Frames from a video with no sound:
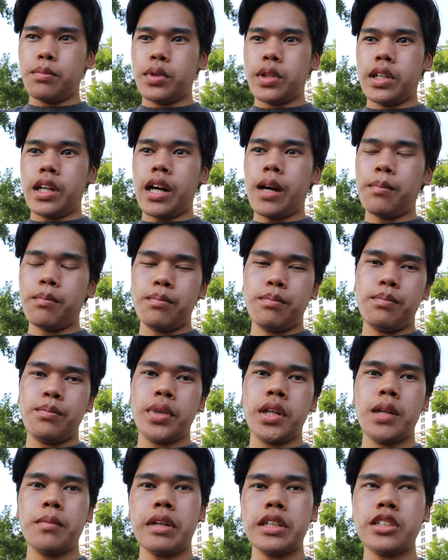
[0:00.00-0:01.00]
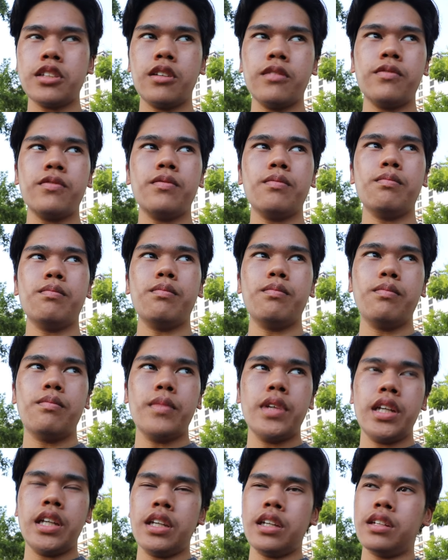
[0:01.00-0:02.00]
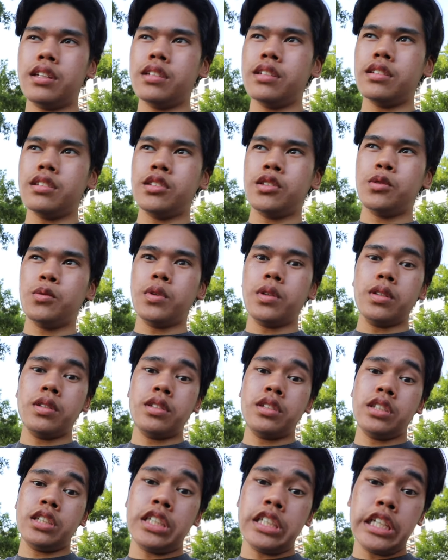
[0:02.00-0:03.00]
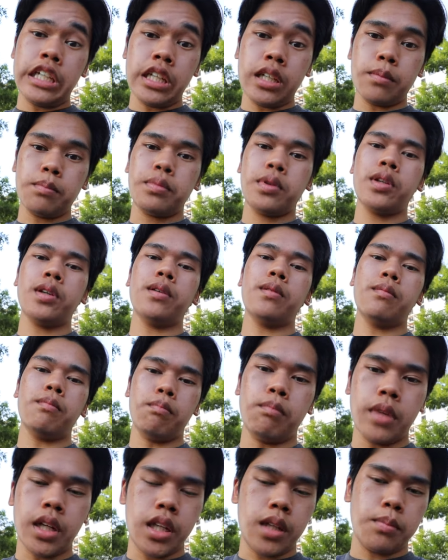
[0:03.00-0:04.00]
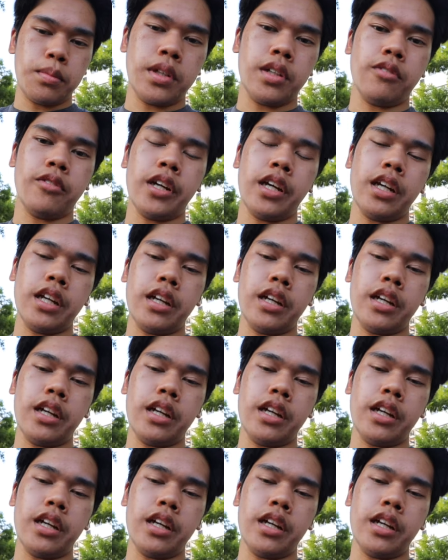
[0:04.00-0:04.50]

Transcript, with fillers: But I'm putting myself into a deep money pit right